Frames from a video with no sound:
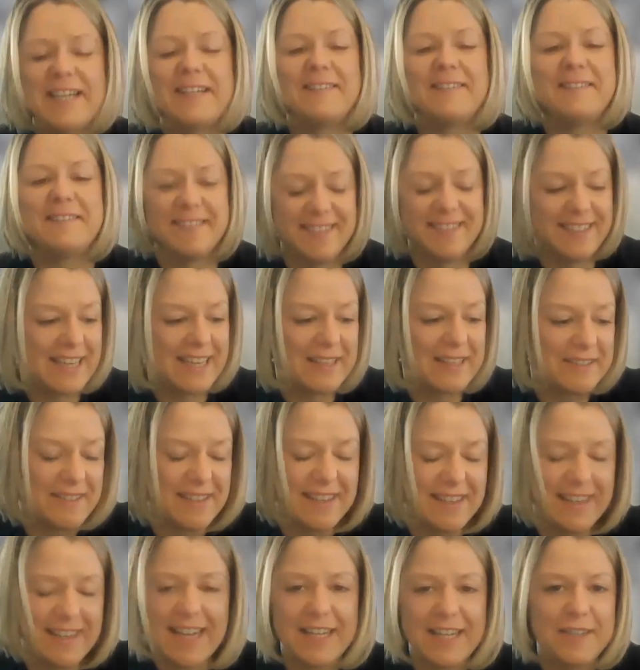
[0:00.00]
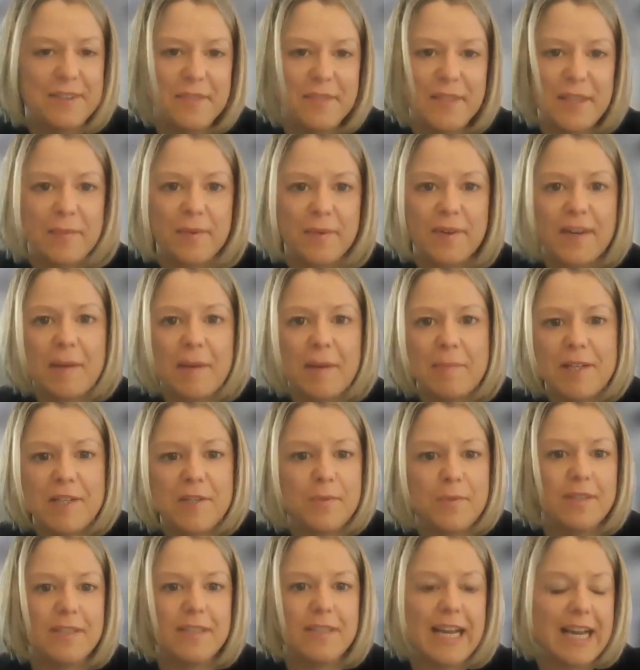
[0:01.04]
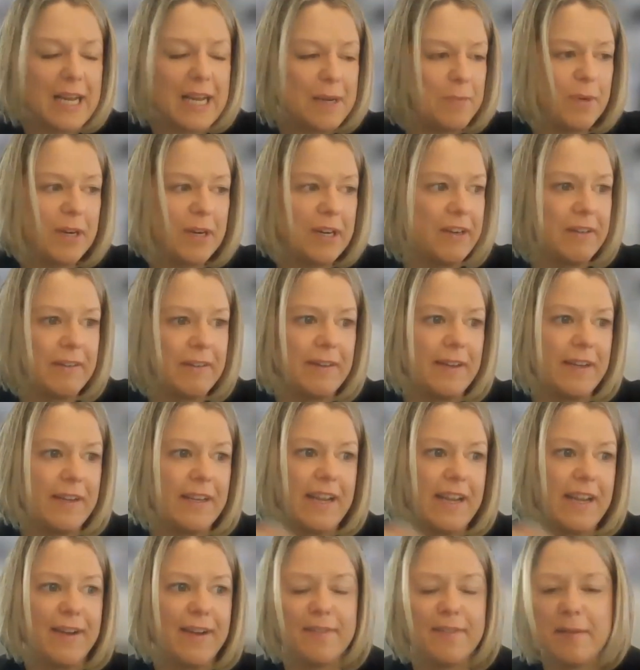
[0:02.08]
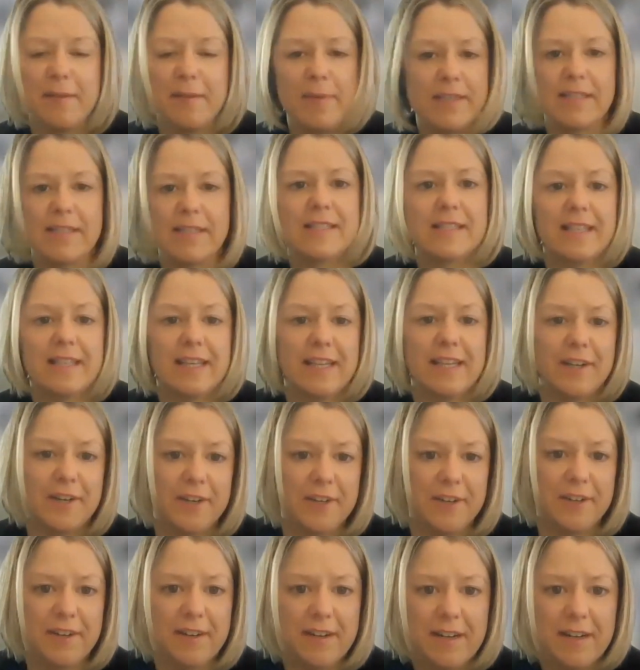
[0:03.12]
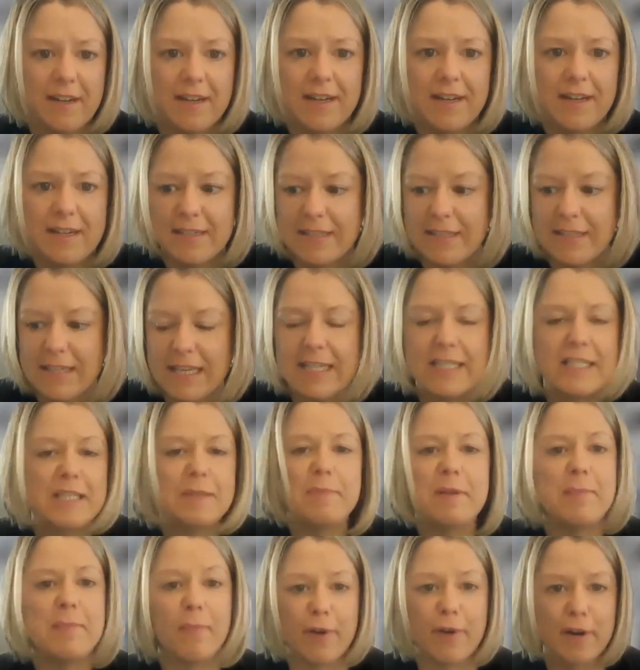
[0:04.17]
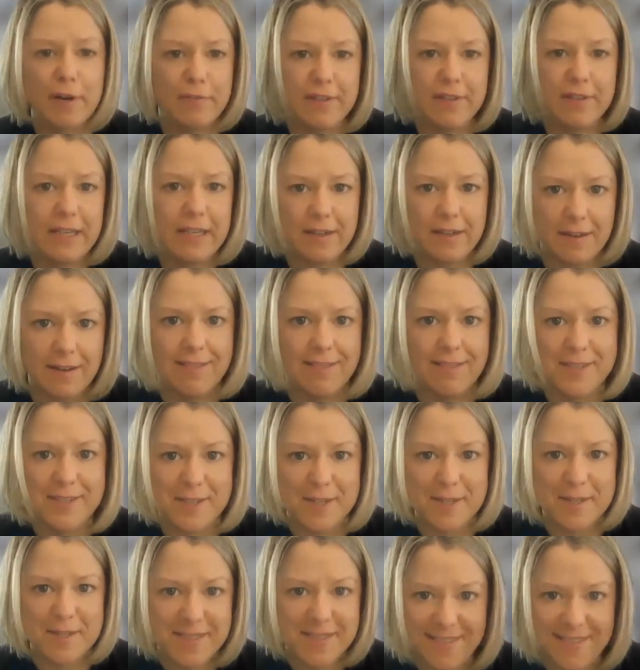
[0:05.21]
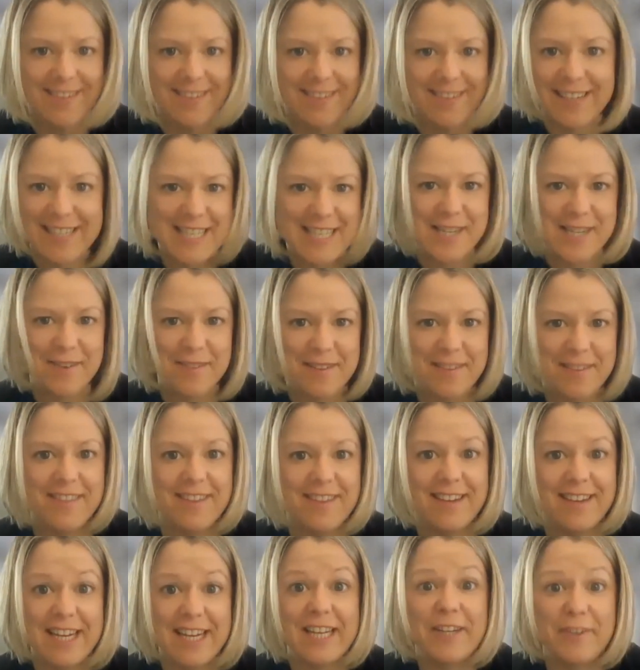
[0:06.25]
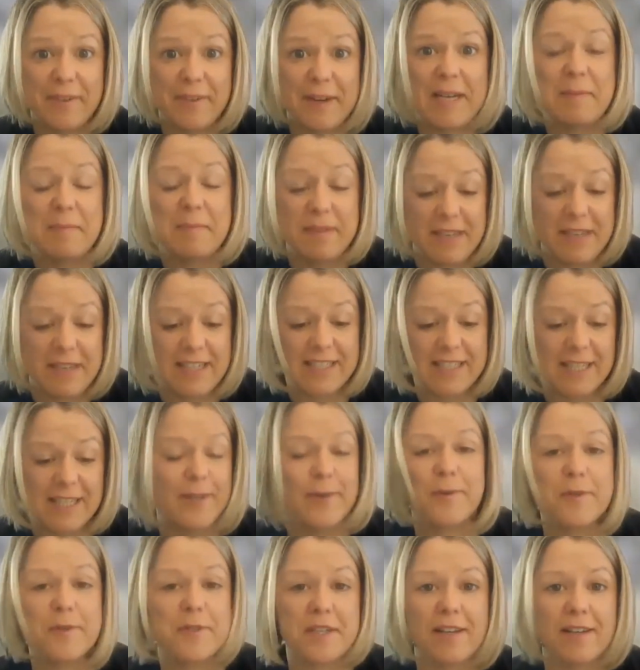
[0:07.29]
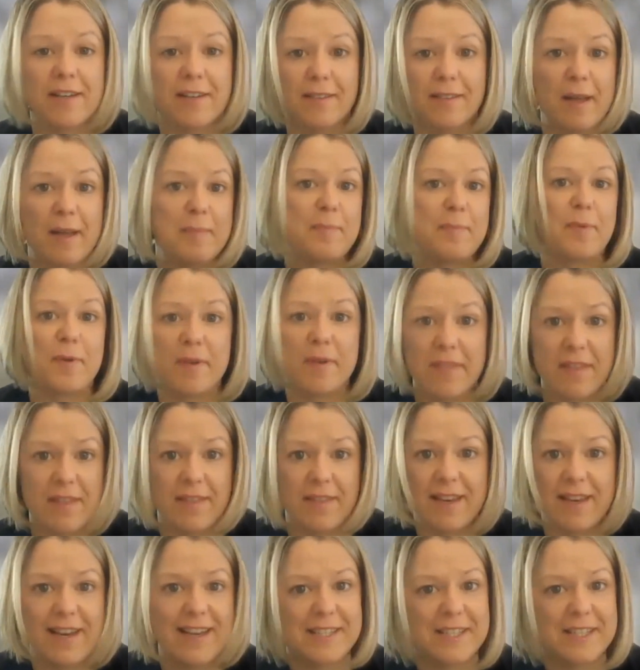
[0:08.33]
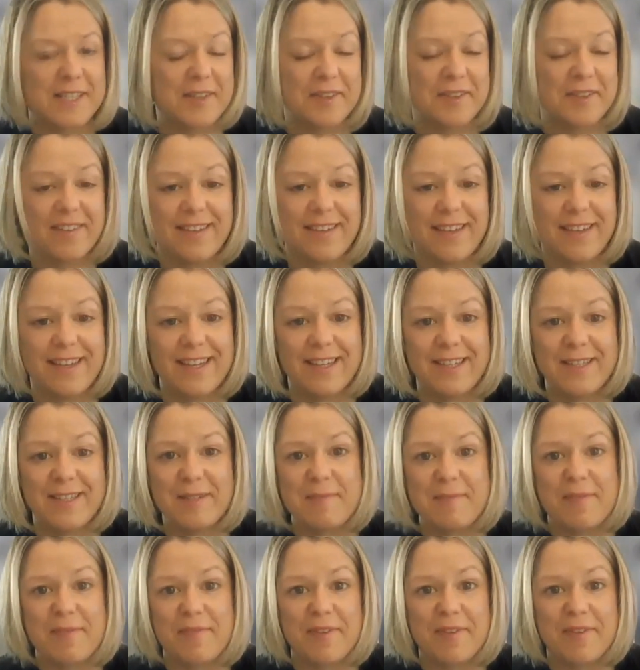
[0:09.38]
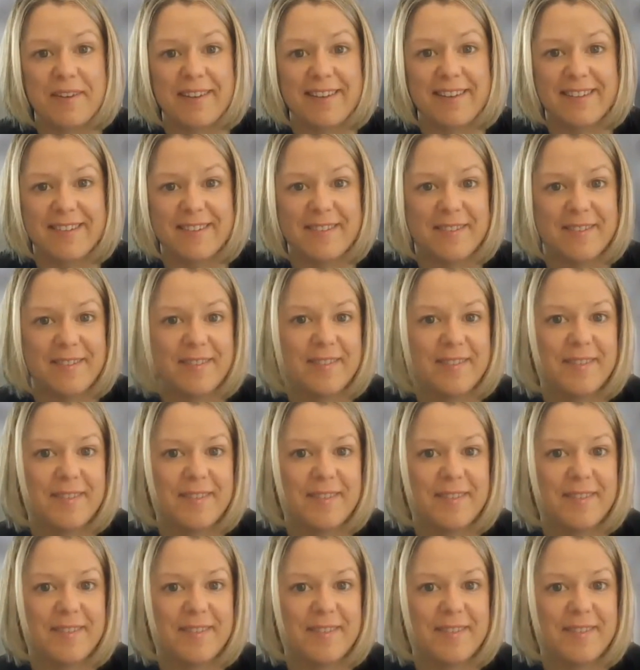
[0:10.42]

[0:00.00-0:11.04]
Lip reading: Yeah, yeah. I do think we're coming to a time where like every business leader needs to be more of a technologist, not necessarily the nitty gritty, but needs to understand a lot more than they necessarily needed to before.